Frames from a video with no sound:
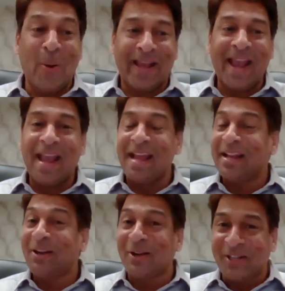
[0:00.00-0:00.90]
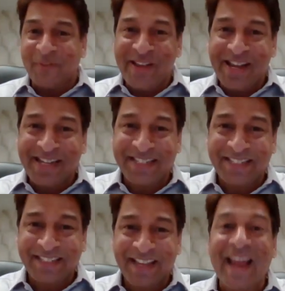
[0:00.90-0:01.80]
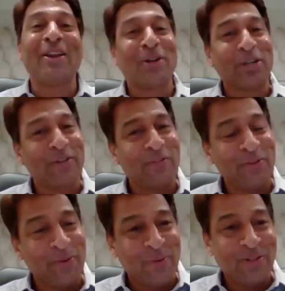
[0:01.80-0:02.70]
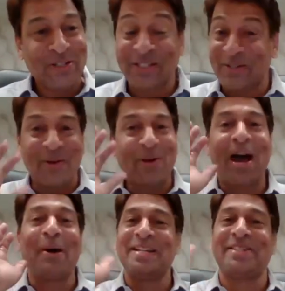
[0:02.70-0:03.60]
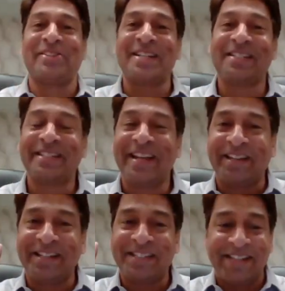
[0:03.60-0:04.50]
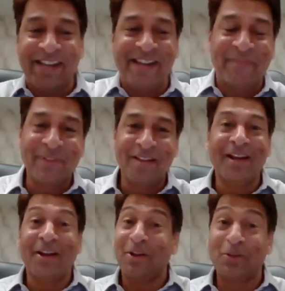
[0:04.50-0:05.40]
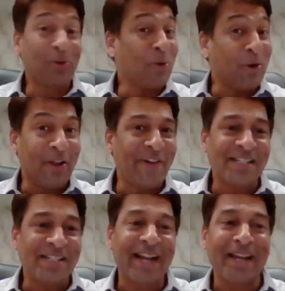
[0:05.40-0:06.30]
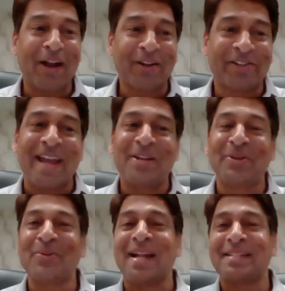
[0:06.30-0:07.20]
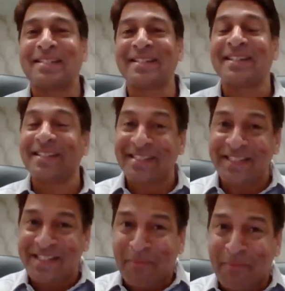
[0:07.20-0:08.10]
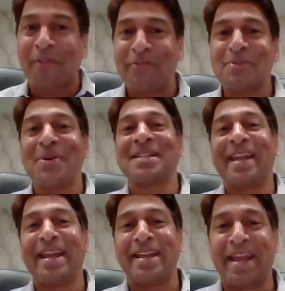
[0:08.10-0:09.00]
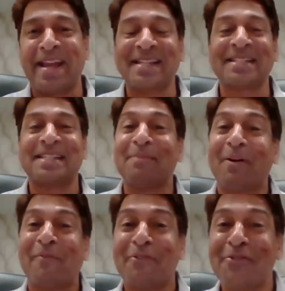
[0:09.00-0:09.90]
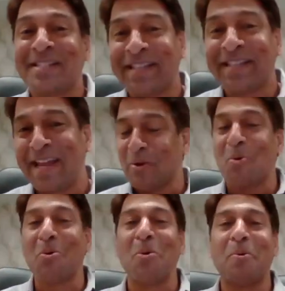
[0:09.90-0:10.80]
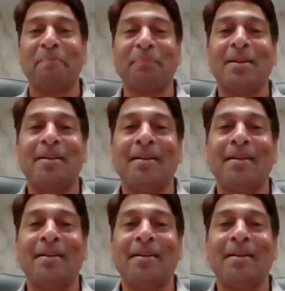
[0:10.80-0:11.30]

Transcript: Okay, lot of yes and lot of no. So how interesting it is, see? So all of us are now trying to answer. Some of you are saying yes, some of you are saying no.